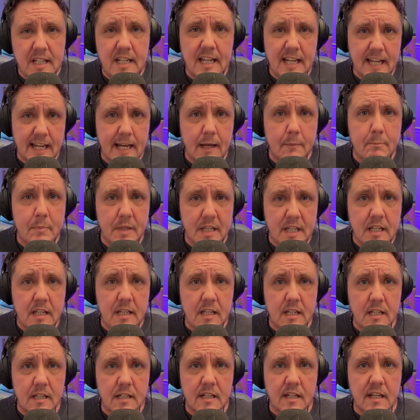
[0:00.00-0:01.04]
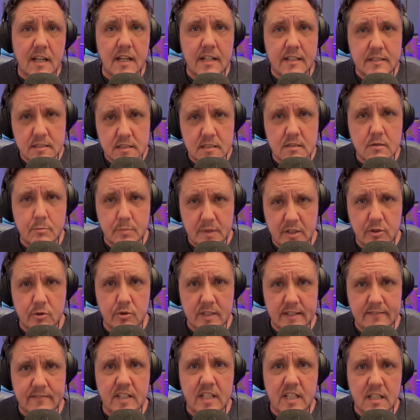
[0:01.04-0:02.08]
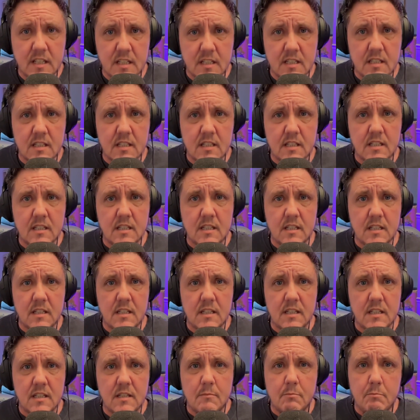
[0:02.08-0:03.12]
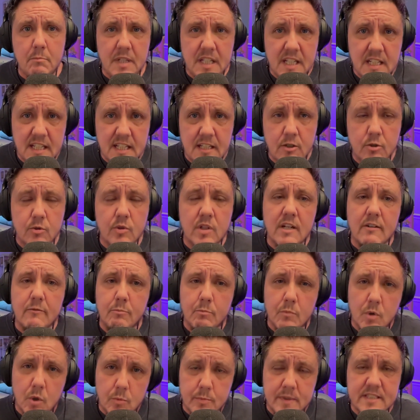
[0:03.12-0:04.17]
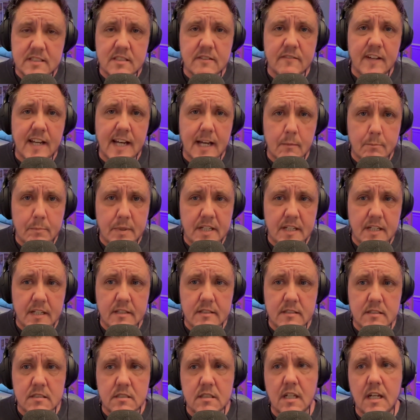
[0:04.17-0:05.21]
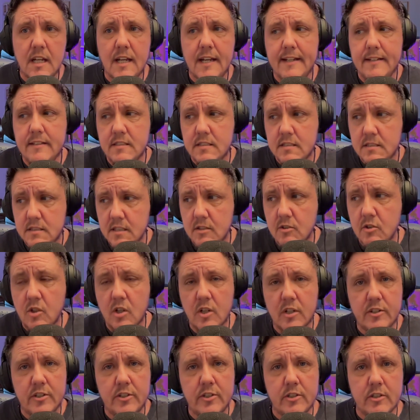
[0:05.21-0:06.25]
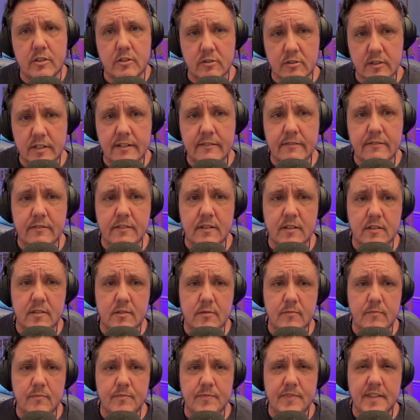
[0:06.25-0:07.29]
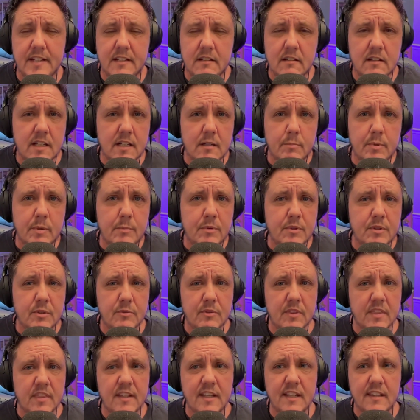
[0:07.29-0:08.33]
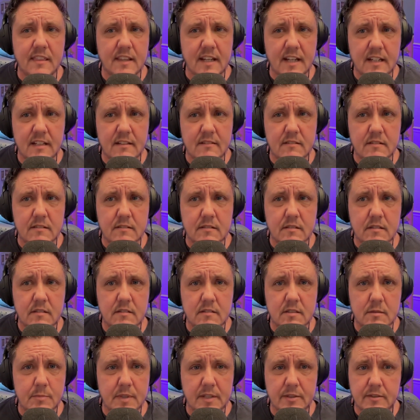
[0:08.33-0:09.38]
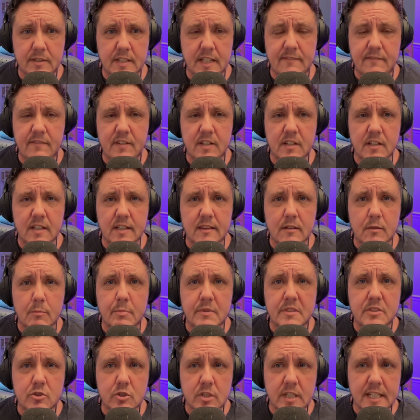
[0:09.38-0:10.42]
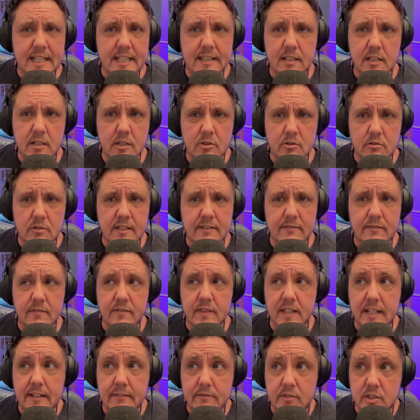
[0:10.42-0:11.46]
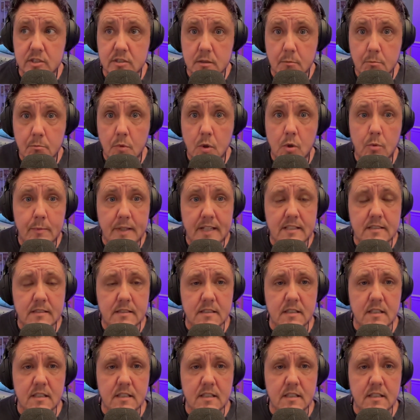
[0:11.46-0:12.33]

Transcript: happy and still be grieving. Meaning you can have moments of happiness and still honor your grief. And a lot of people don't think that. Somehow they feel like they're betraying their grief if they have just a moment